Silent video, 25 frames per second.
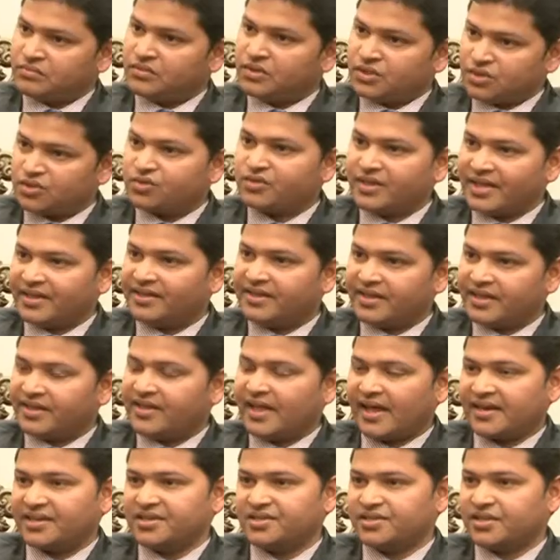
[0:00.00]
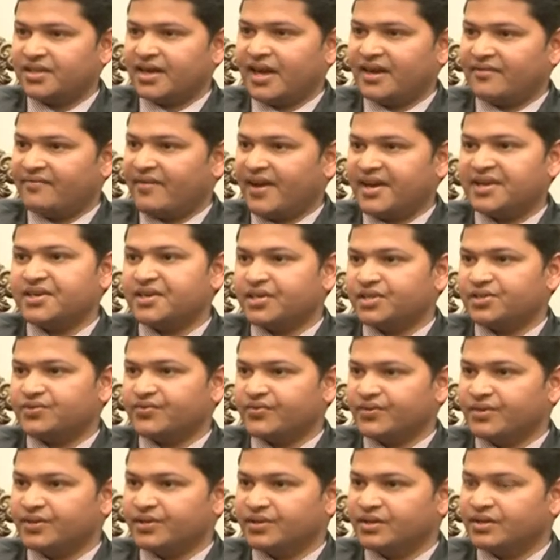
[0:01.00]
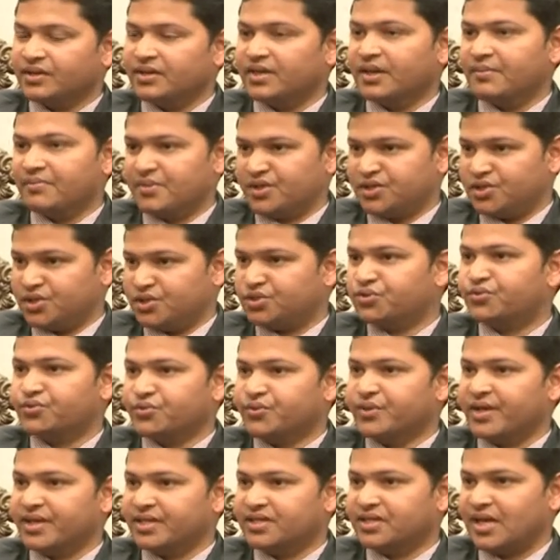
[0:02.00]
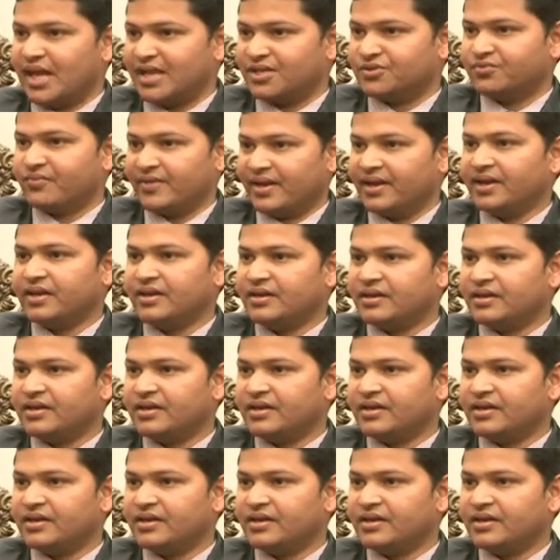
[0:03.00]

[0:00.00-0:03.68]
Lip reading: So that is the advantage for the Nepalese students as well.